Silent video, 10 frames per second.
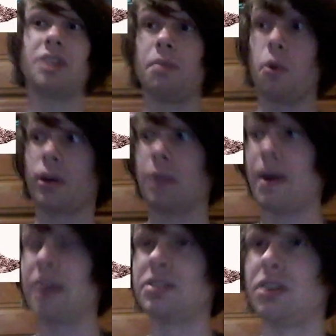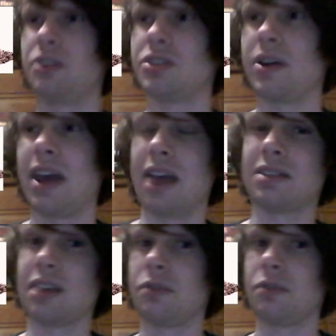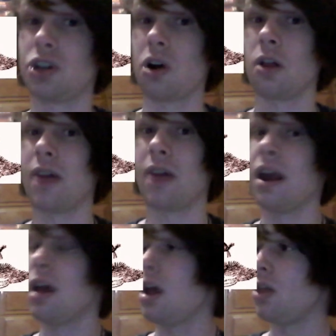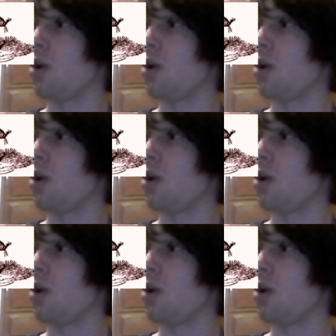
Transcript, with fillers: a porcupine's ears, so I can't say for sure on that. The